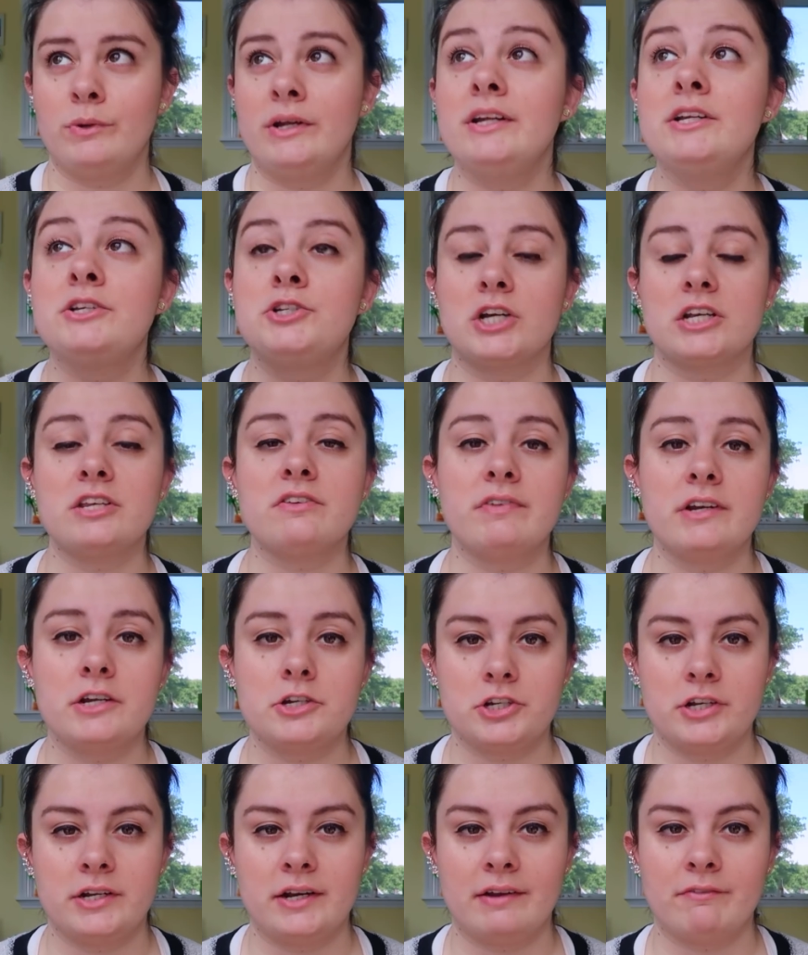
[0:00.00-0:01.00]
We just
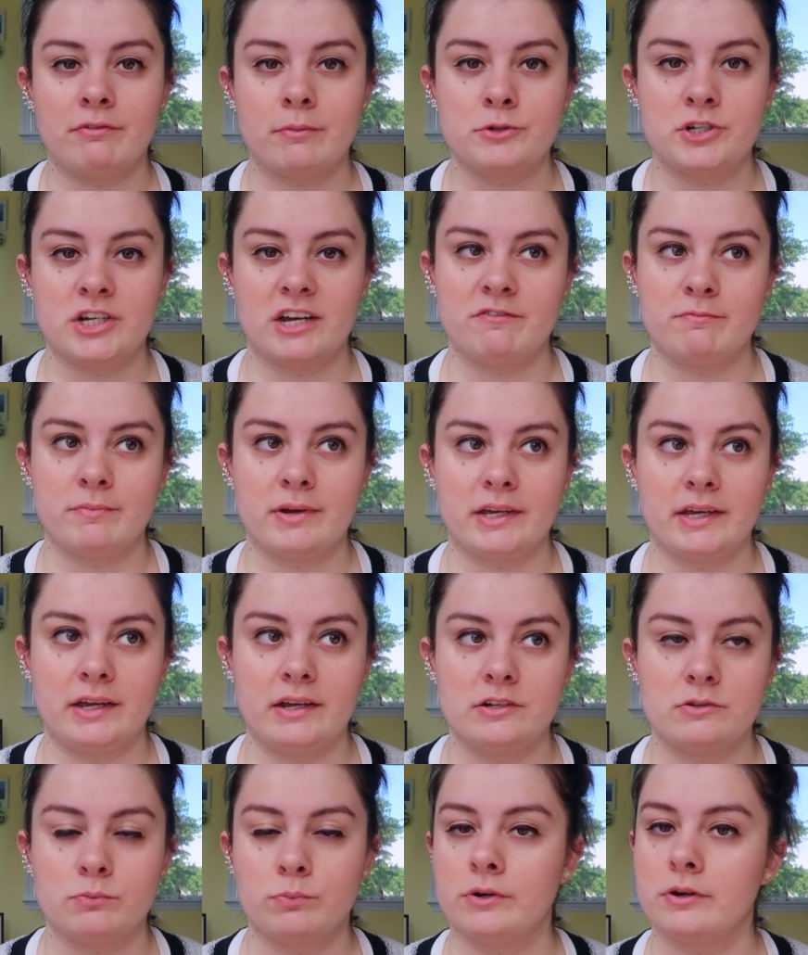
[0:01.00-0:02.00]
finished eating from Chef
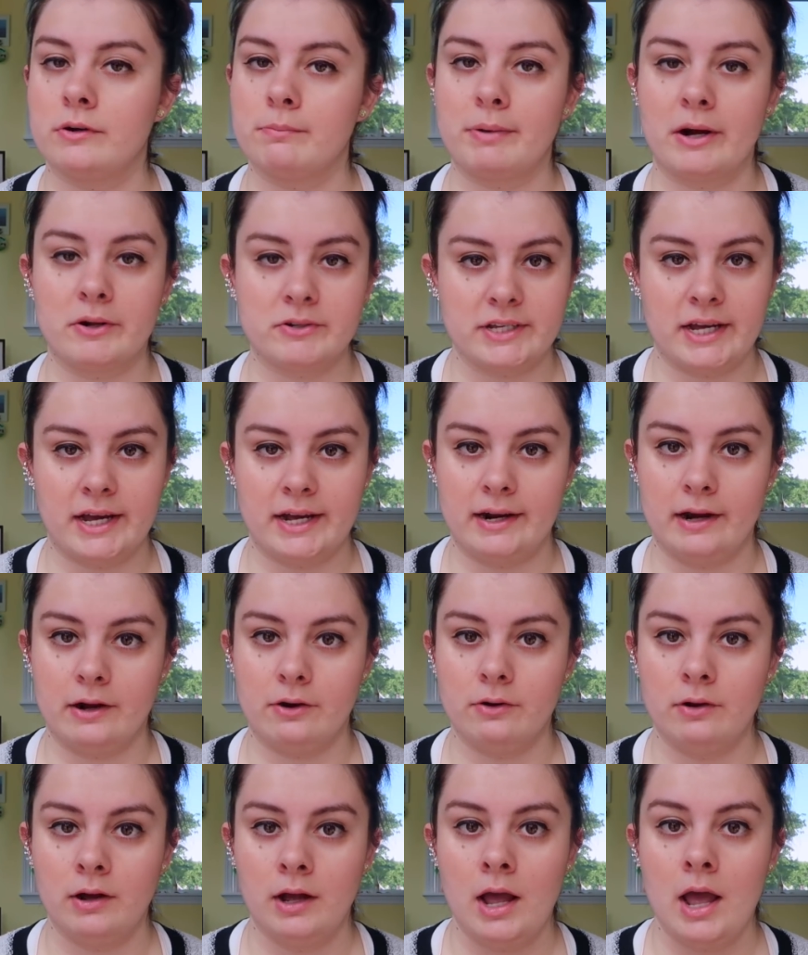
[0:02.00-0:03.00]
Mickey's. We were about to head
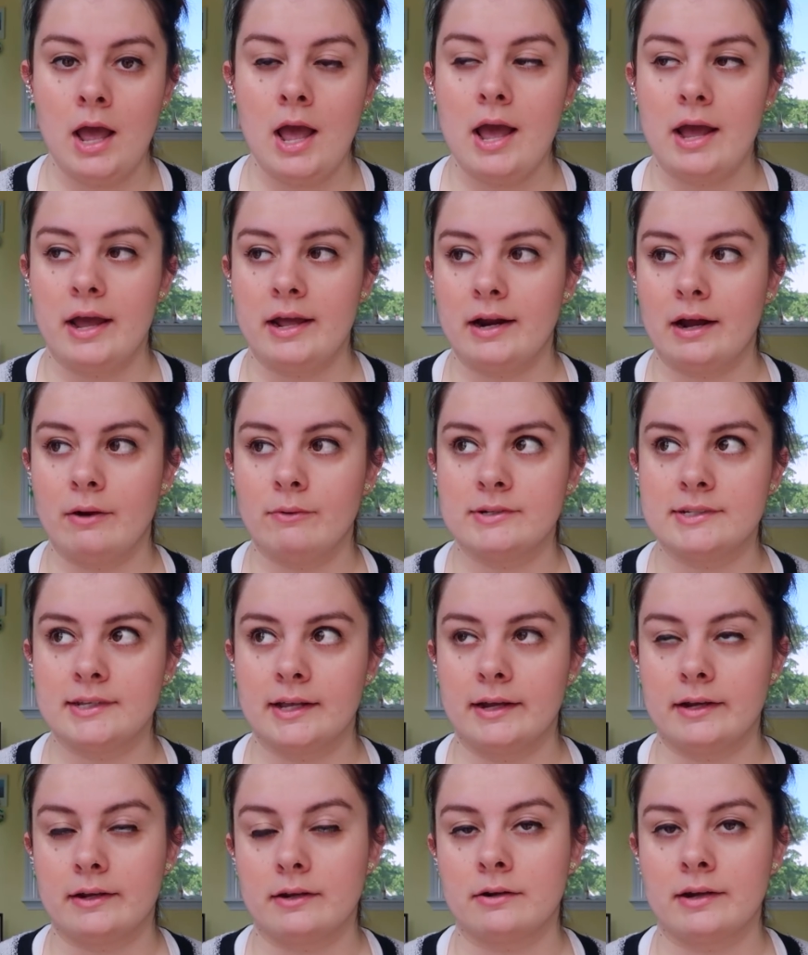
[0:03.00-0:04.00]
out, and I was
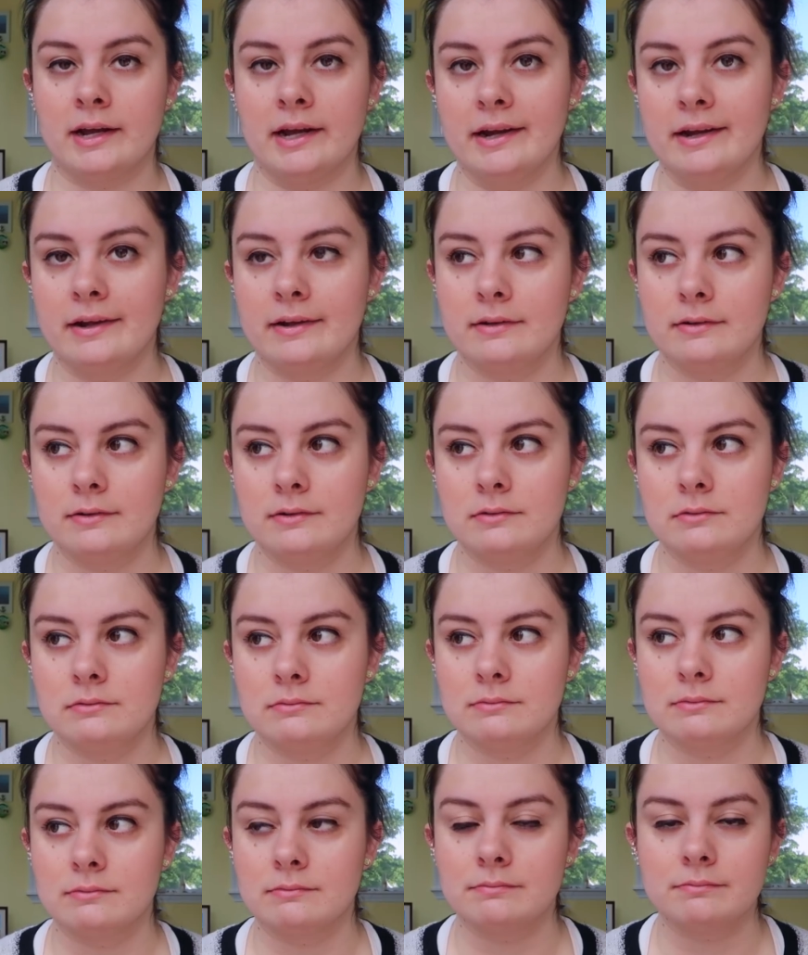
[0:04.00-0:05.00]
like, okay,
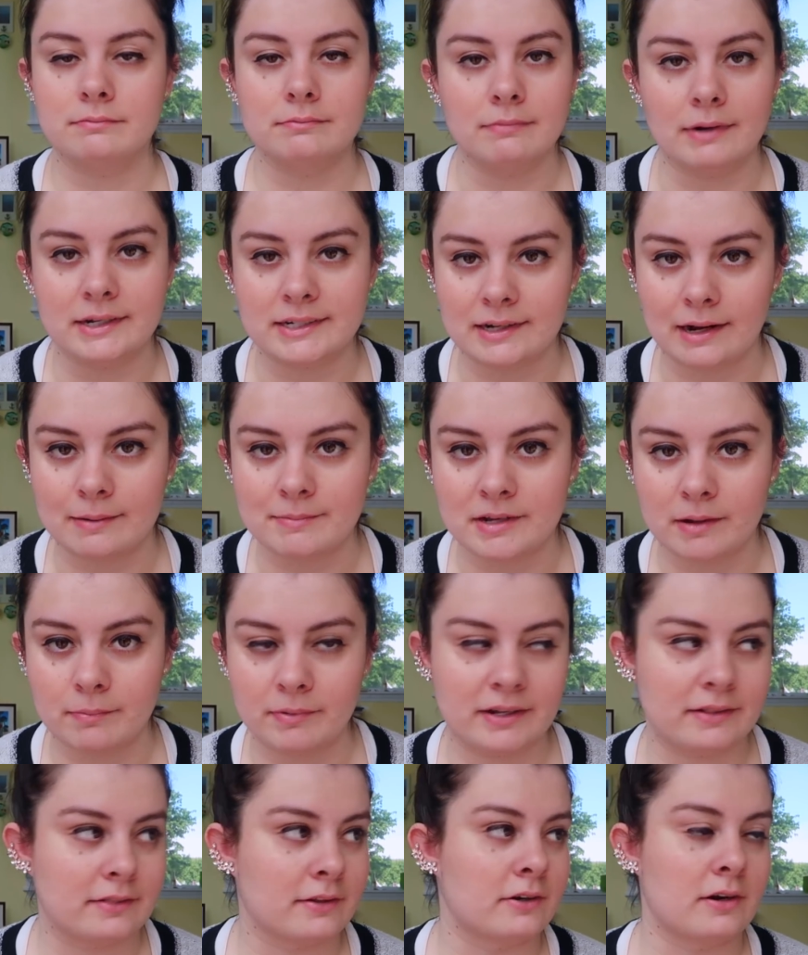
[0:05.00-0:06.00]
my time's up.
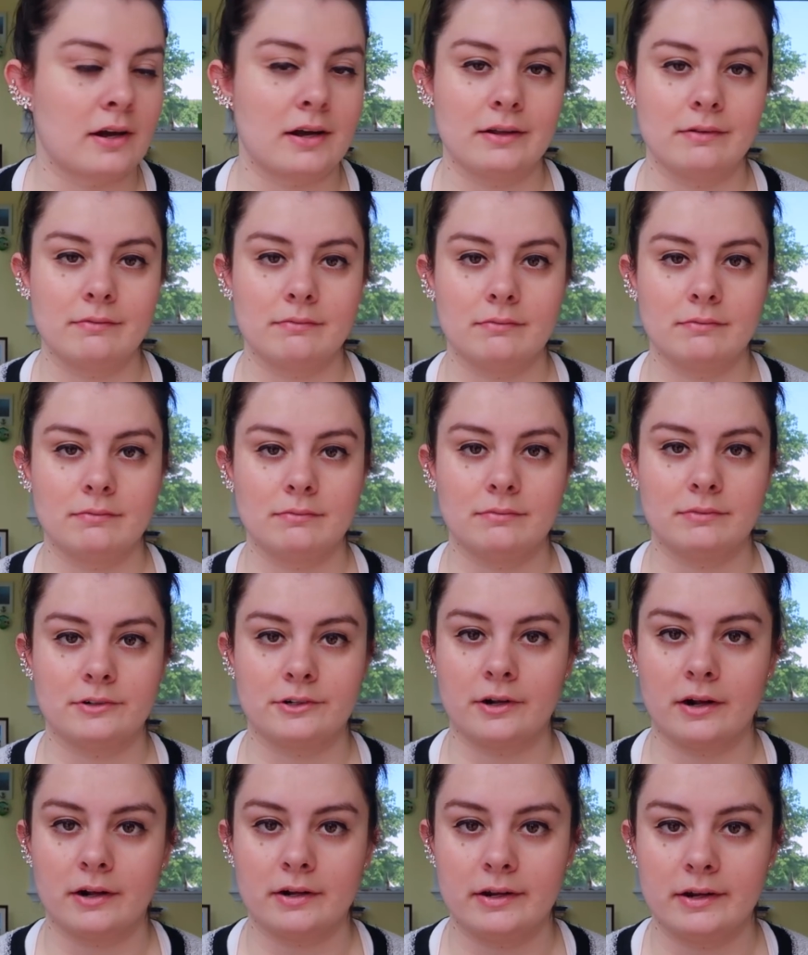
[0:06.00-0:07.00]
Like, they're not
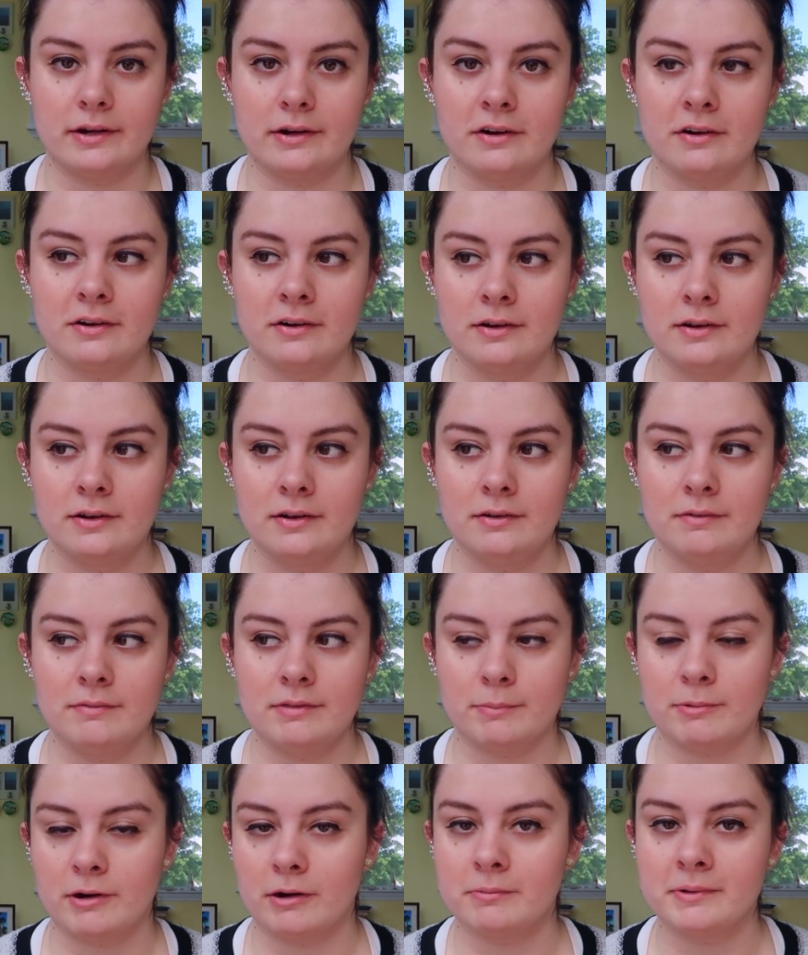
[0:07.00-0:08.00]
here.
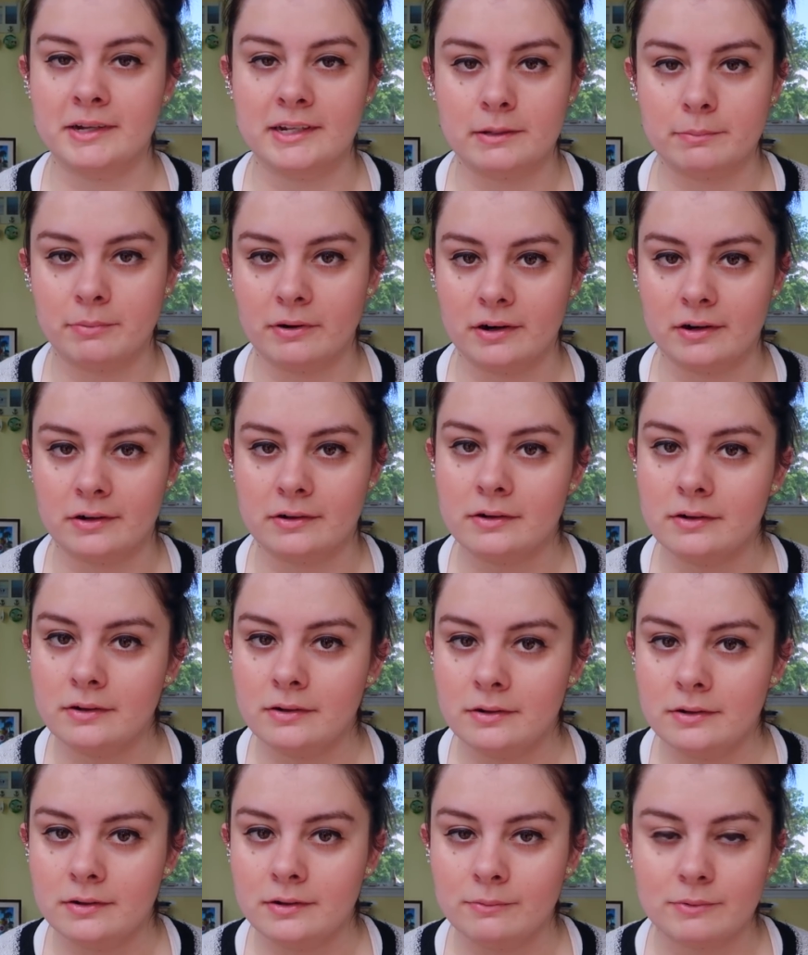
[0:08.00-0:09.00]
They're probably at the park.
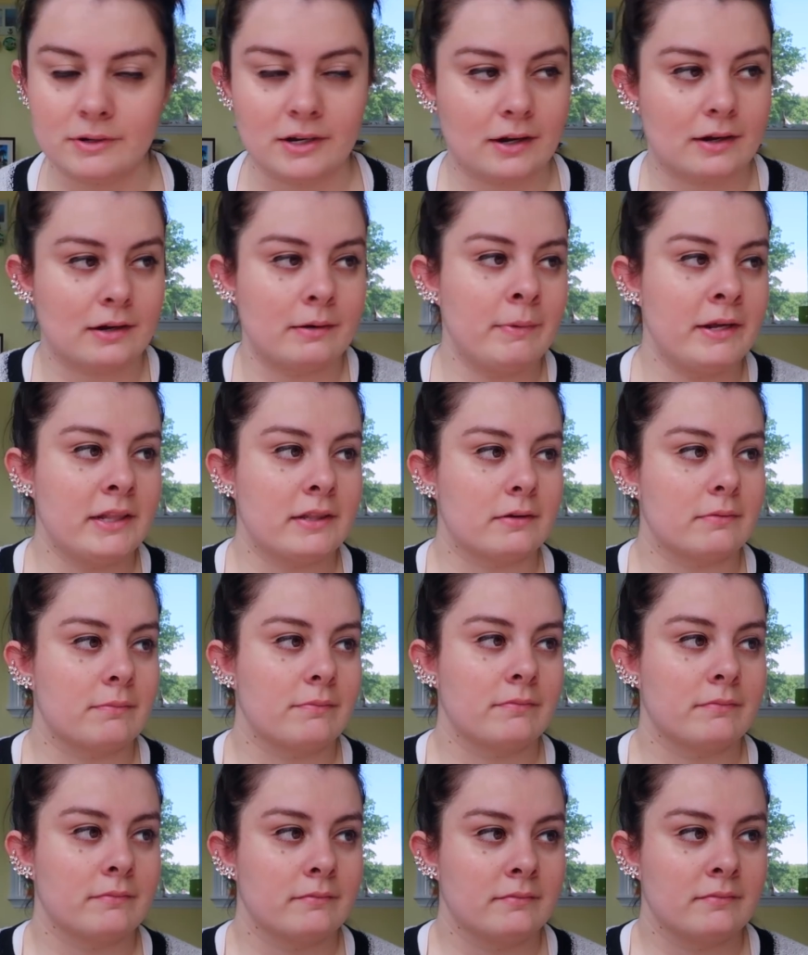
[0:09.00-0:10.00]
We're not gonna meet
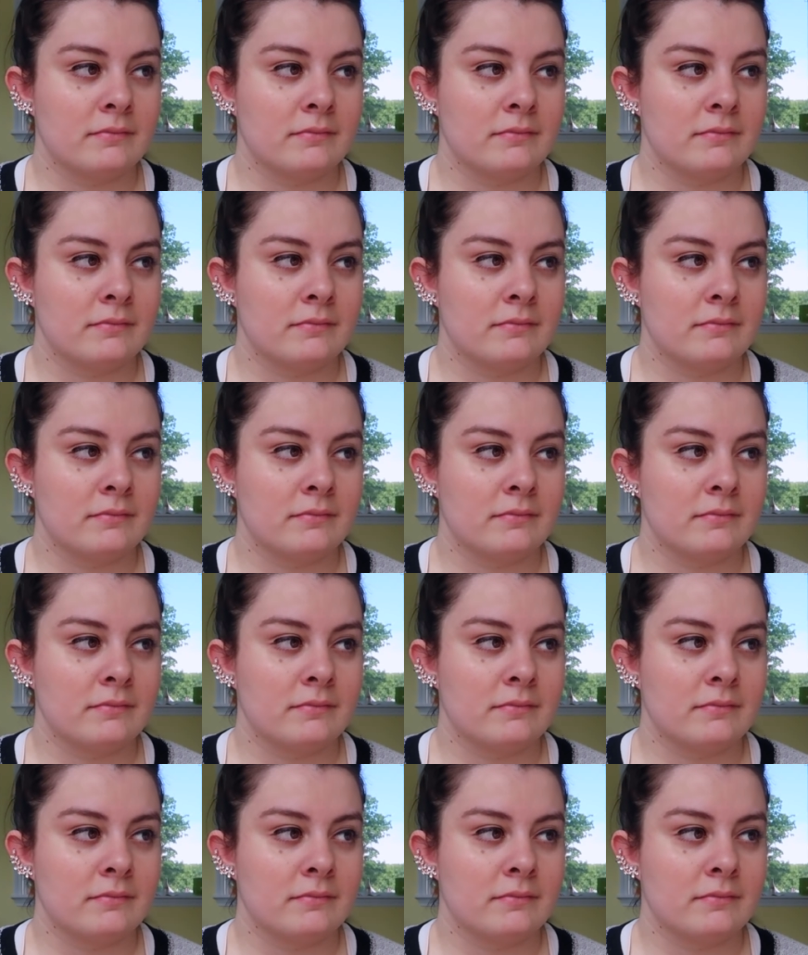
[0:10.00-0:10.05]
them.